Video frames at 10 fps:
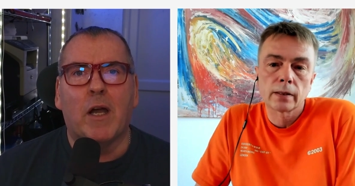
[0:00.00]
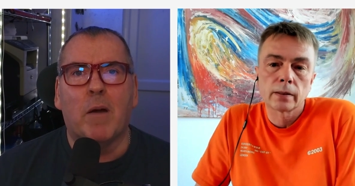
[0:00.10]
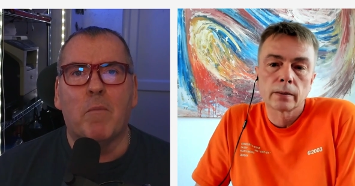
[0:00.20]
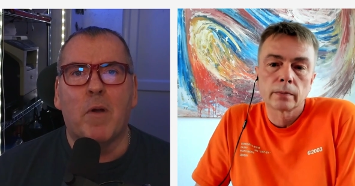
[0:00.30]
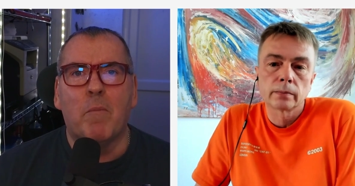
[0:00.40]

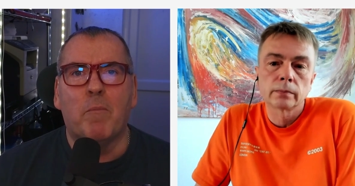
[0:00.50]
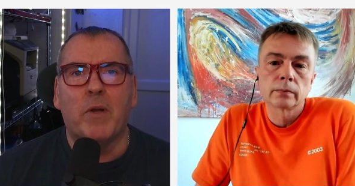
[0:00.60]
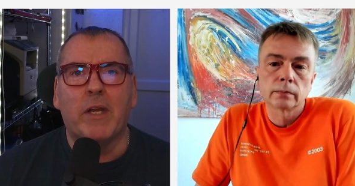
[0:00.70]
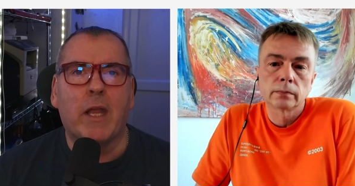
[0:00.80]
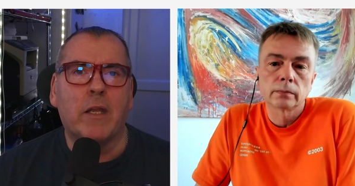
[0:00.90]
Speaker 1: Um,
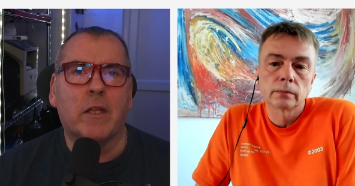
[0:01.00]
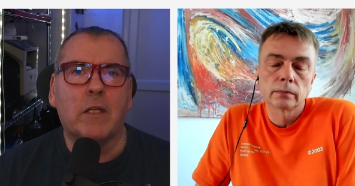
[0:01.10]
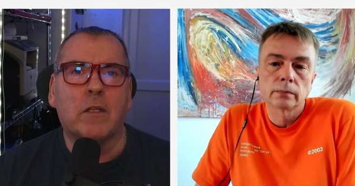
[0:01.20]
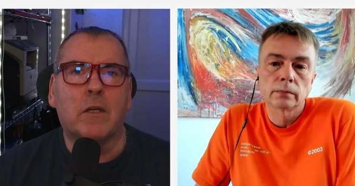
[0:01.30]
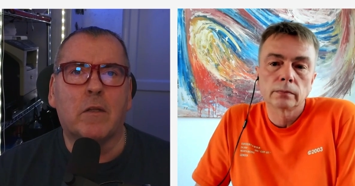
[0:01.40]
but again, I
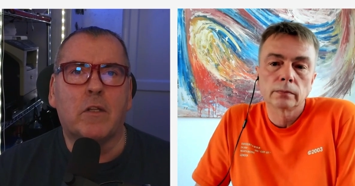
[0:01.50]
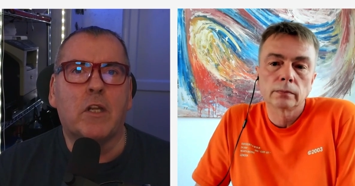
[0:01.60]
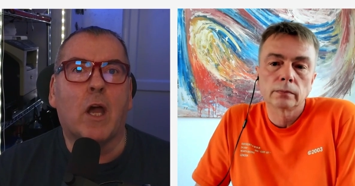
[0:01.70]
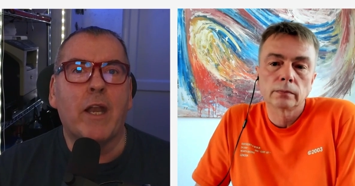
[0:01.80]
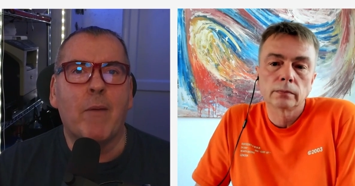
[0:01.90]
think the
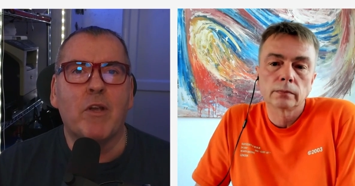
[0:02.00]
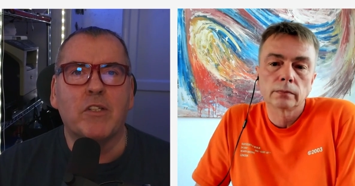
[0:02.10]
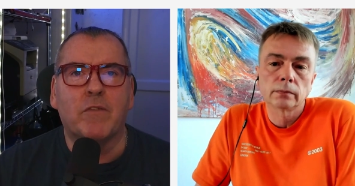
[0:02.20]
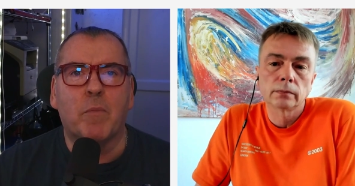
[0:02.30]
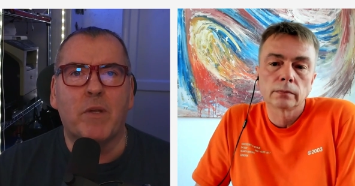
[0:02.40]
the
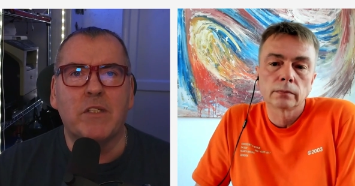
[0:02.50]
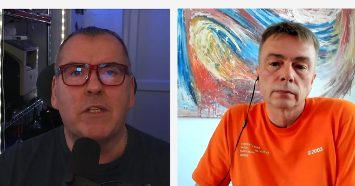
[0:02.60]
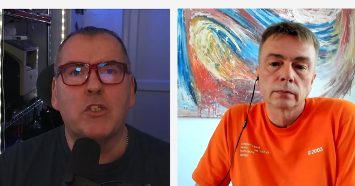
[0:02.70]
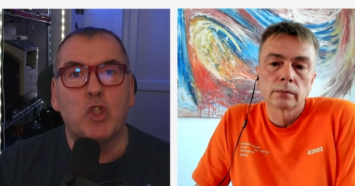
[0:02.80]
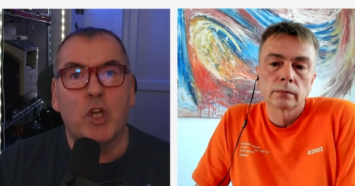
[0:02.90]
dynamics of the
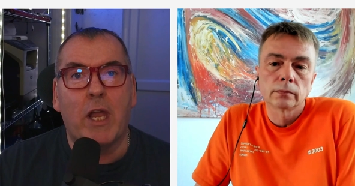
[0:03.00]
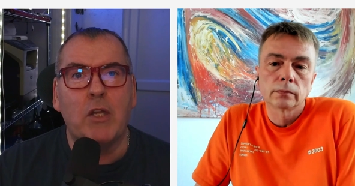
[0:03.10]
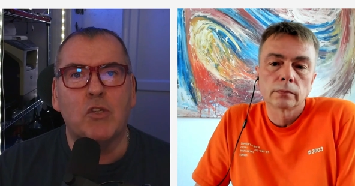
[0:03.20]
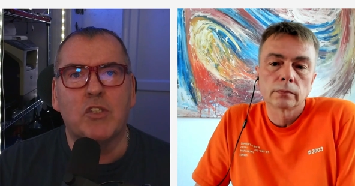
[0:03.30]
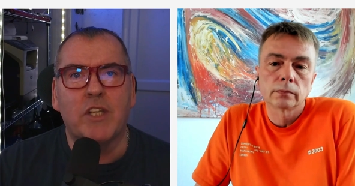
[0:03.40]
business
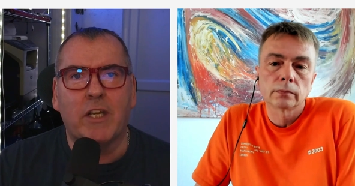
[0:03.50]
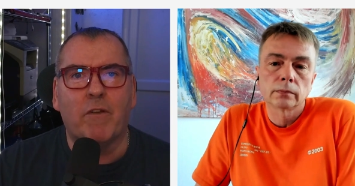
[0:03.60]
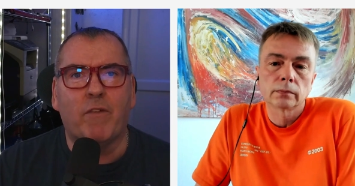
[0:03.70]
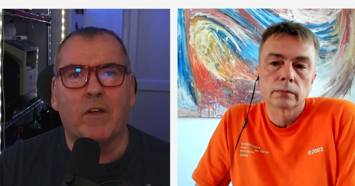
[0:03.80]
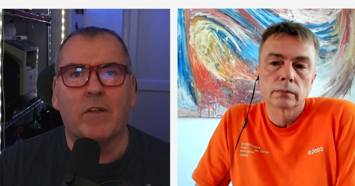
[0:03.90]
changed
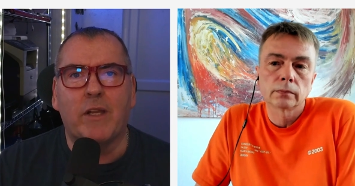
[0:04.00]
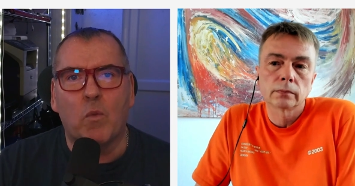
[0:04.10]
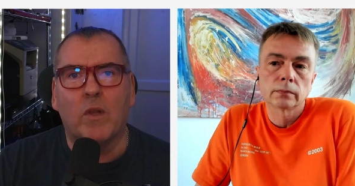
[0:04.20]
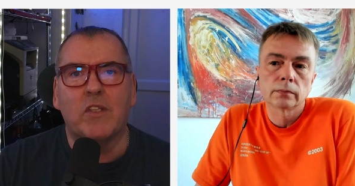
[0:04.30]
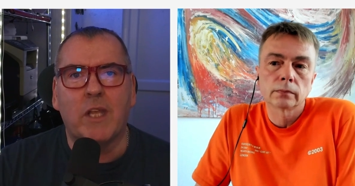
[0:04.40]
significantly
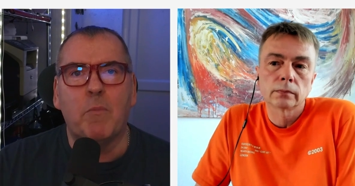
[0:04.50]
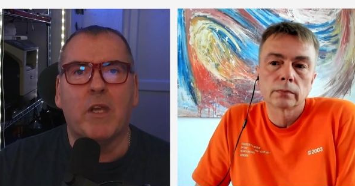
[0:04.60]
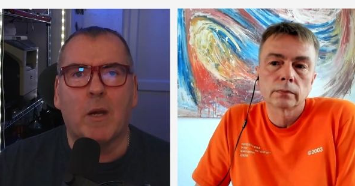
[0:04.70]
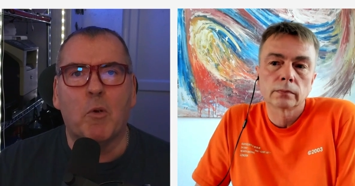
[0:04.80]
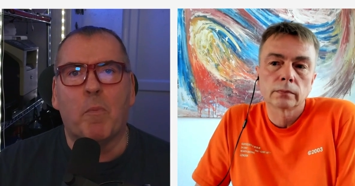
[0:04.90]
once they
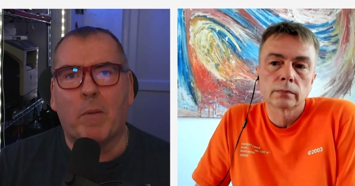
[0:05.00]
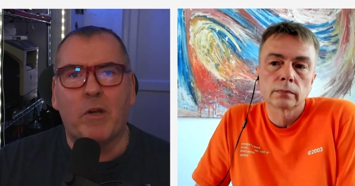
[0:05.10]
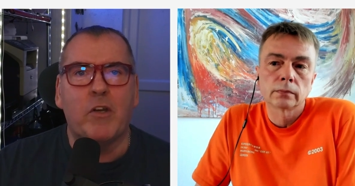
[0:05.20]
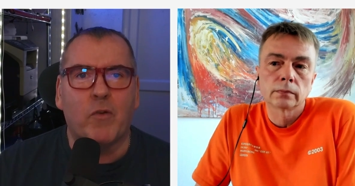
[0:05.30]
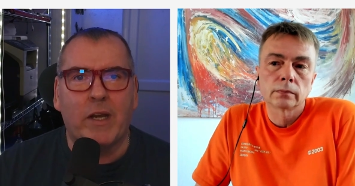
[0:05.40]
become a
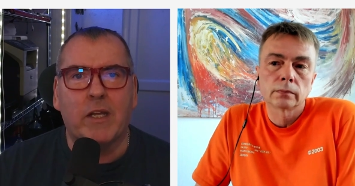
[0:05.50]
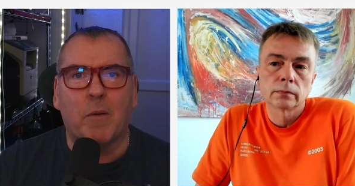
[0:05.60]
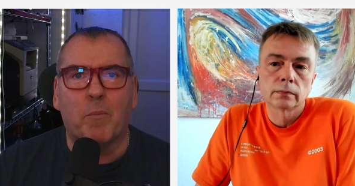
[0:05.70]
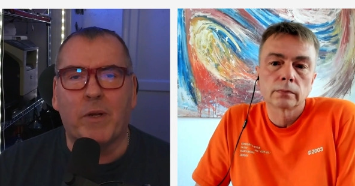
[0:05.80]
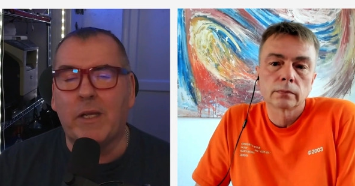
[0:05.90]
publicly traded
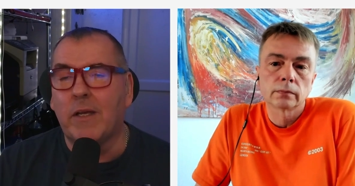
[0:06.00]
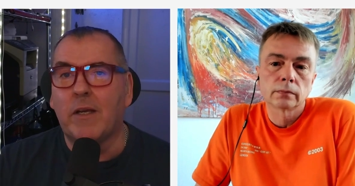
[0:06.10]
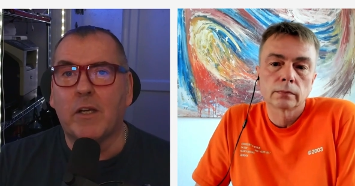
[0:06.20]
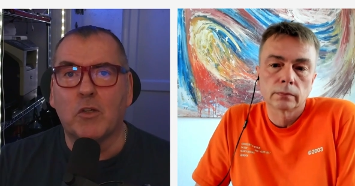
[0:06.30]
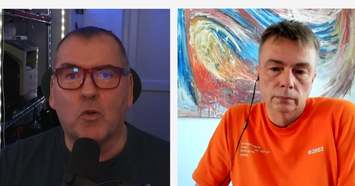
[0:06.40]
company
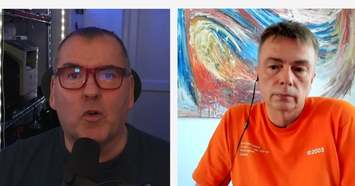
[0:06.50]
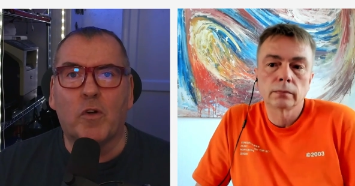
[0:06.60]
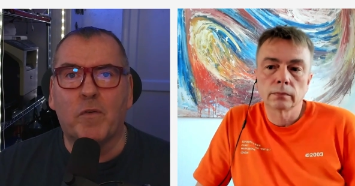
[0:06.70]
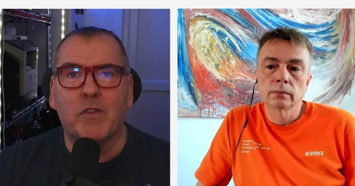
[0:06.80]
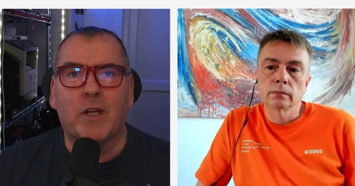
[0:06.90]
because
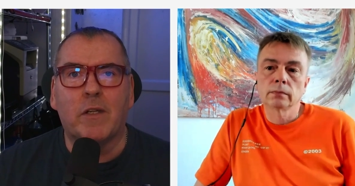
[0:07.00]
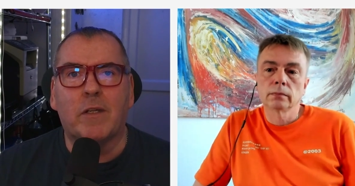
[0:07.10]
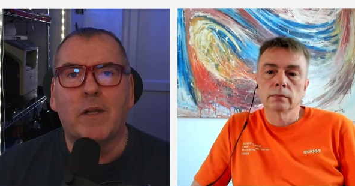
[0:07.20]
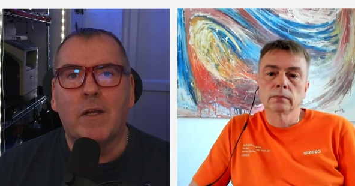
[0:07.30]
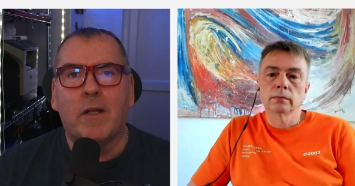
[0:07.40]
all of a
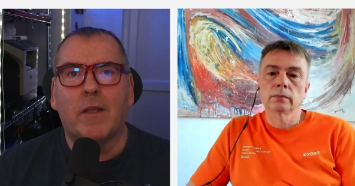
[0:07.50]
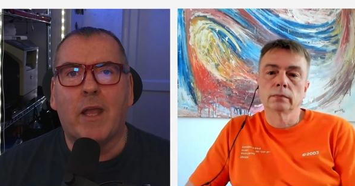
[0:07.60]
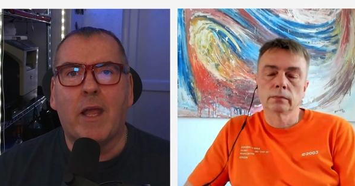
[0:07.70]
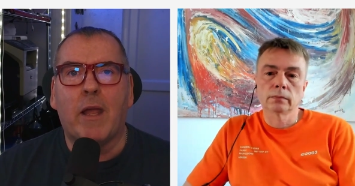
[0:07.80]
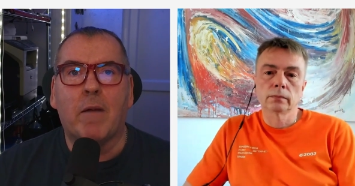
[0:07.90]
sudden
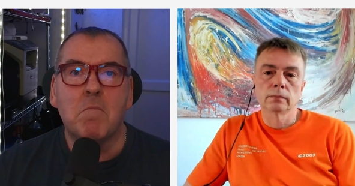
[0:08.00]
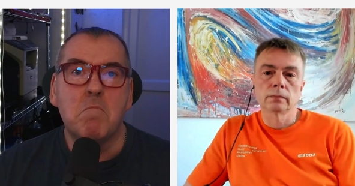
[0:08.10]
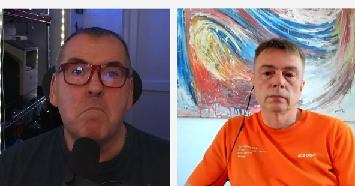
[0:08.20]
their